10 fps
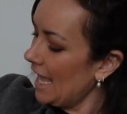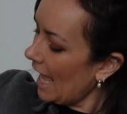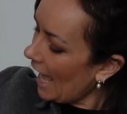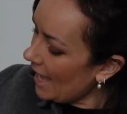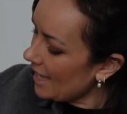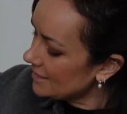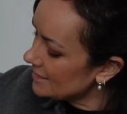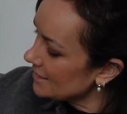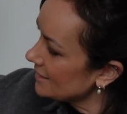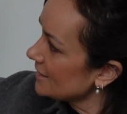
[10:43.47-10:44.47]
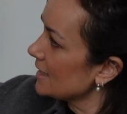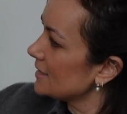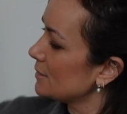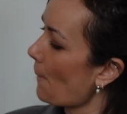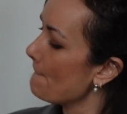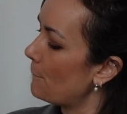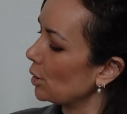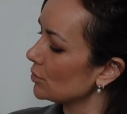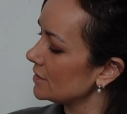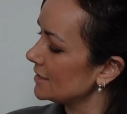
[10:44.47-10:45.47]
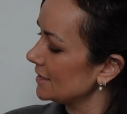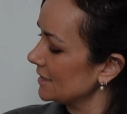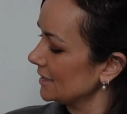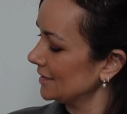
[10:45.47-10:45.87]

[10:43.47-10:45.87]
And it's this boot.